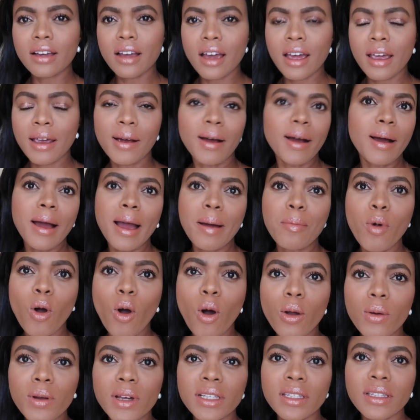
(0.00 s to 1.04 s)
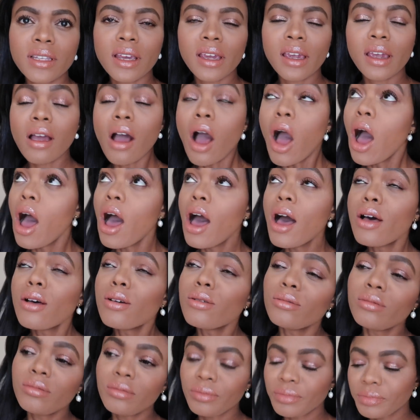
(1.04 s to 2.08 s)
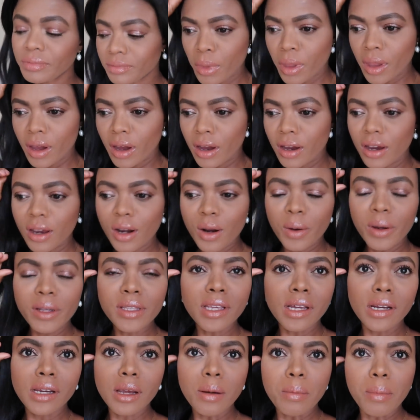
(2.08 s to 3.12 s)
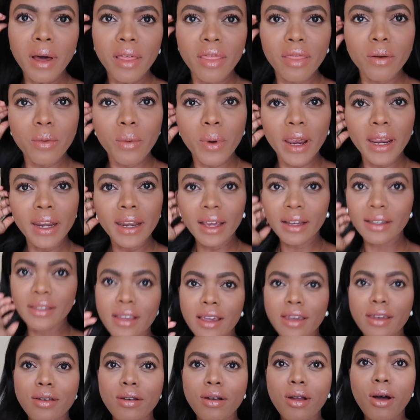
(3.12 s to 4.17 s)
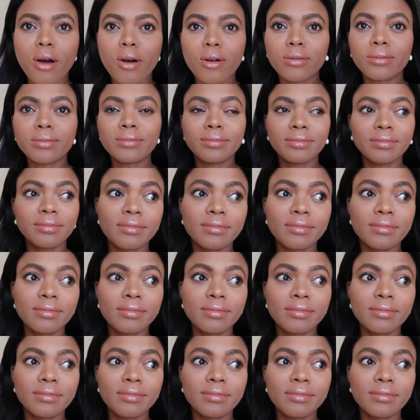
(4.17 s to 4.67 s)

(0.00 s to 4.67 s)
I'm always thinking, oh, you know, it's only a month away. Next thing you know,